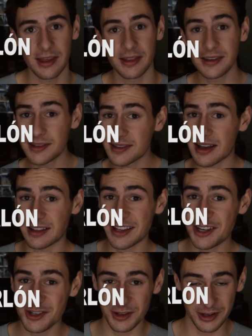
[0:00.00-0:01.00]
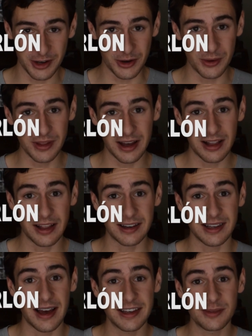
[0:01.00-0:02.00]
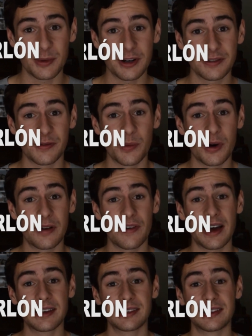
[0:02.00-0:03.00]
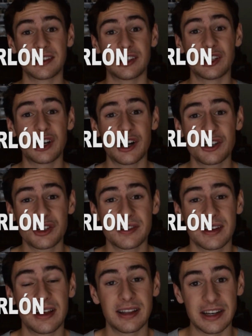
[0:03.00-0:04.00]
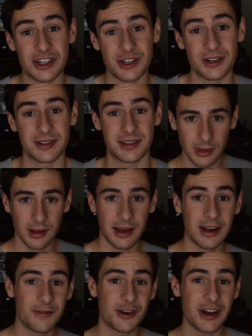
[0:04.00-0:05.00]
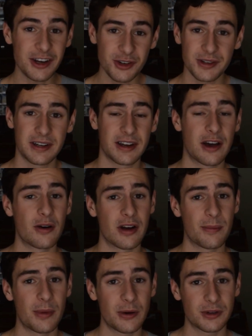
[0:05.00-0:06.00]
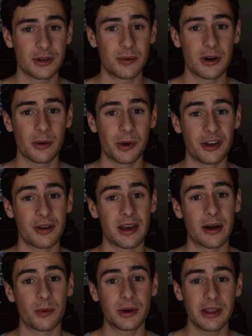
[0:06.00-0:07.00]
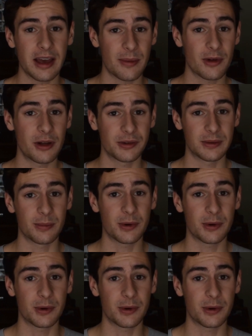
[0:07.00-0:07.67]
This is a glacial lagoon that collects icebergs from one of Iceland's largest glaciers. And if you're interested to go on a boat tour where you can get really up close and